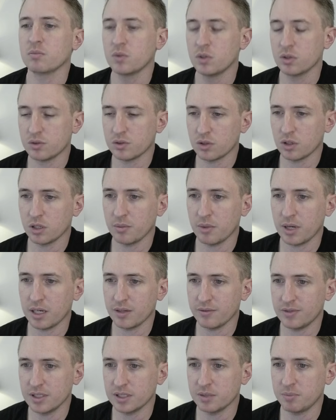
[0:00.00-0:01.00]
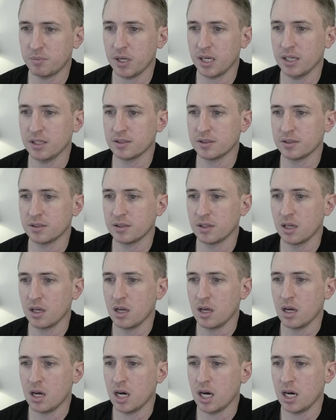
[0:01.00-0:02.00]
certain amount of disk space,
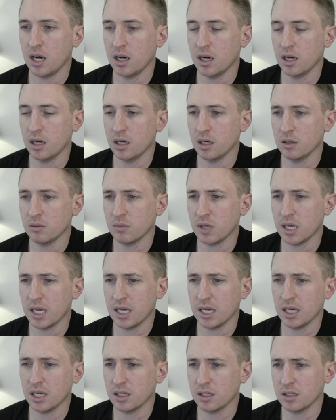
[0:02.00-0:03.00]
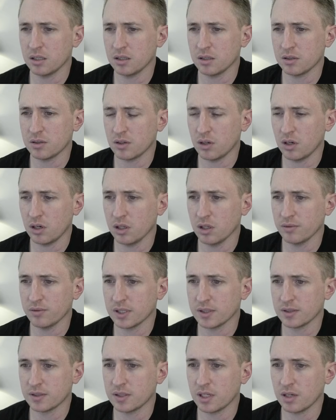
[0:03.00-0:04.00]
and all of
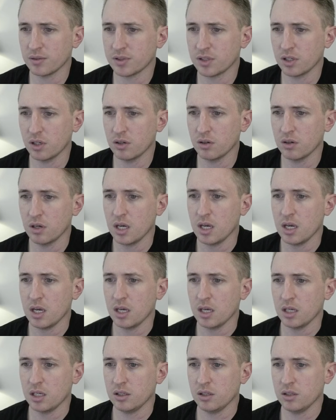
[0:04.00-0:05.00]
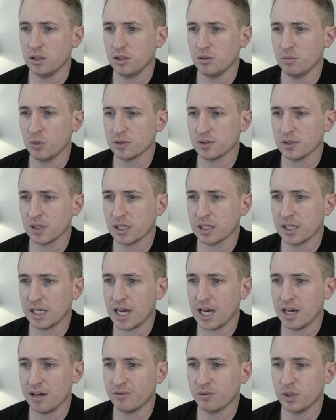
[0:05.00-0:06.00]
this stuff. So you most likely
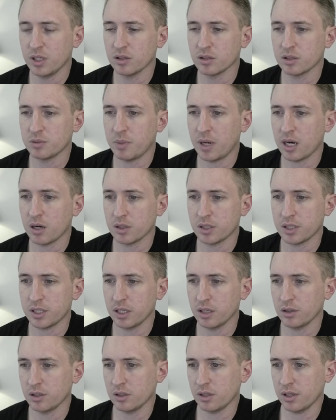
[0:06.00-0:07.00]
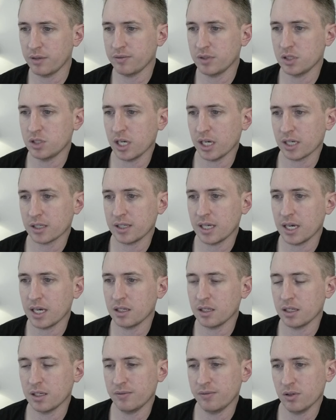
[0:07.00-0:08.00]
have Windows PowerShell. You don't have to check
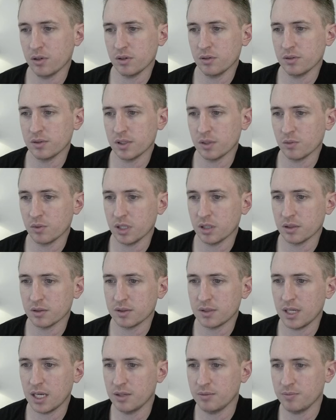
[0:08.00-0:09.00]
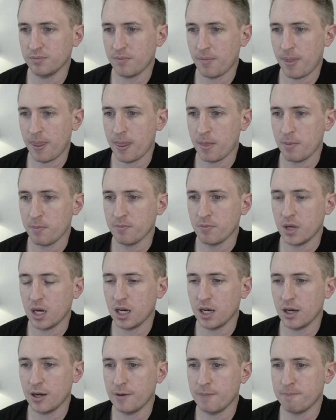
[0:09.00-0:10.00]
that if you're using Windows 10.
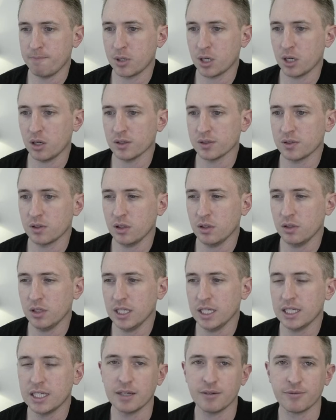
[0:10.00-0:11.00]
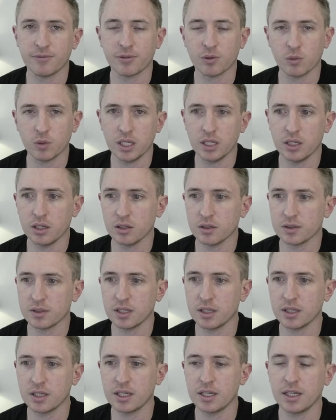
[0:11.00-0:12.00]
But also you need Git for Windows,
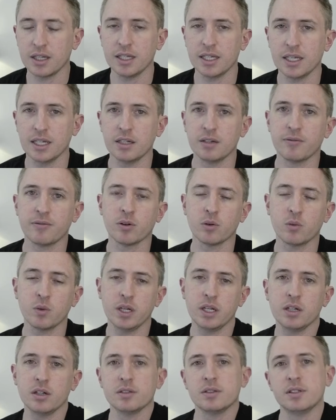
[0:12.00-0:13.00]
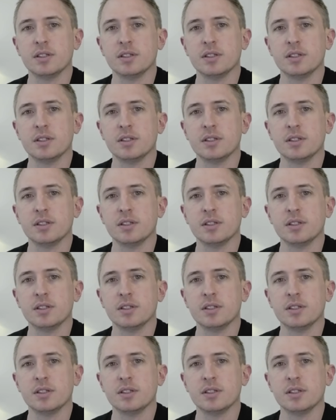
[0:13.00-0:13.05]
and Git for Windows